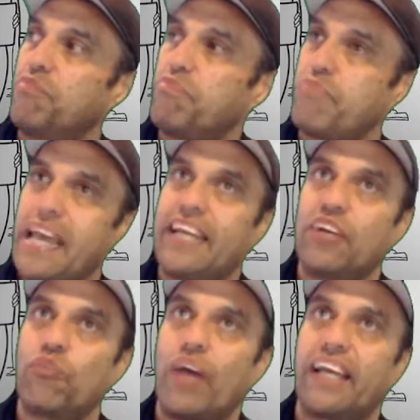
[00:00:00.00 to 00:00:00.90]

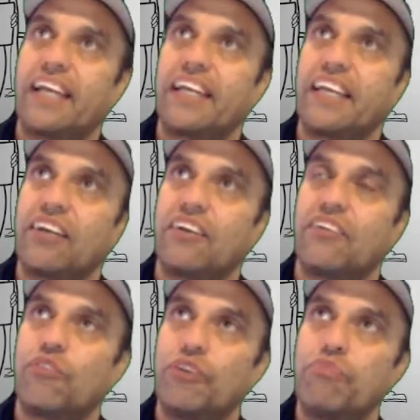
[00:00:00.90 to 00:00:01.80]
bandwagoning
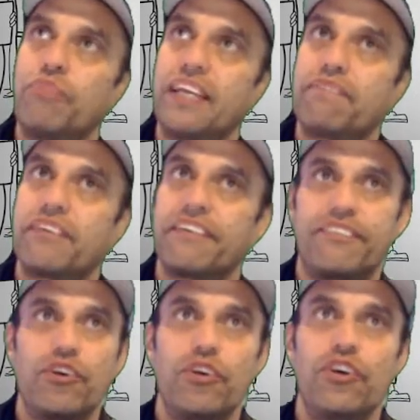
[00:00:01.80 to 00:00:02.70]
would be
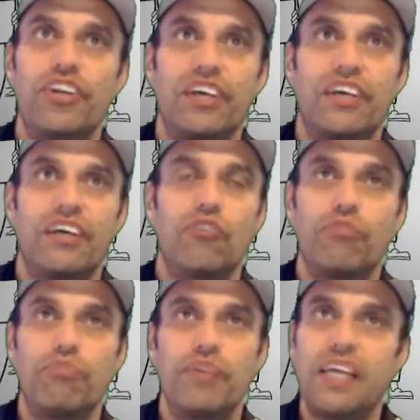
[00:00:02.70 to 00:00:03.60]
preferred,
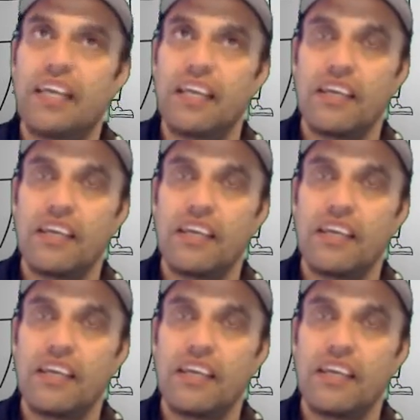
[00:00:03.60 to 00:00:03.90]
would be